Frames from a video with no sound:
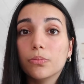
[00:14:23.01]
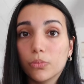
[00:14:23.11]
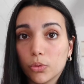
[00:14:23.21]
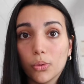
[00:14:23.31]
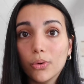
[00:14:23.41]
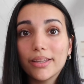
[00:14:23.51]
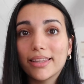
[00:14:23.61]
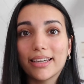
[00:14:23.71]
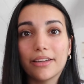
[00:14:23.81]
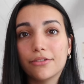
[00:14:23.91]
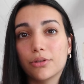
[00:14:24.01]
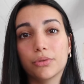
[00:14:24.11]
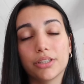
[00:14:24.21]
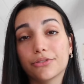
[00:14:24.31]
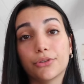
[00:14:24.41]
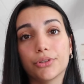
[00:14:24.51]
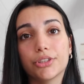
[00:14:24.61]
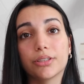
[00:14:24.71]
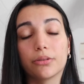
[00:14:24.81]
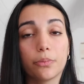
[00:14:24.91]
more than if you would have
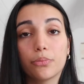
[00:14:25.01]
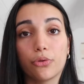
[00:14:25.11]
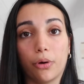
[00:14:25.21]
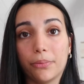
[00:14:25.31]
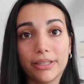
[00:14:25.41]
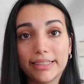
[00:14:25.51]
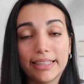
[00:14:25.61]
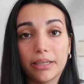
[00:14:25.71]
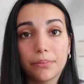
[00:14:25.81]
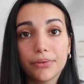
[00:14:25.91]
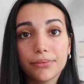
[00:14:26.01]
gotten proper sleep.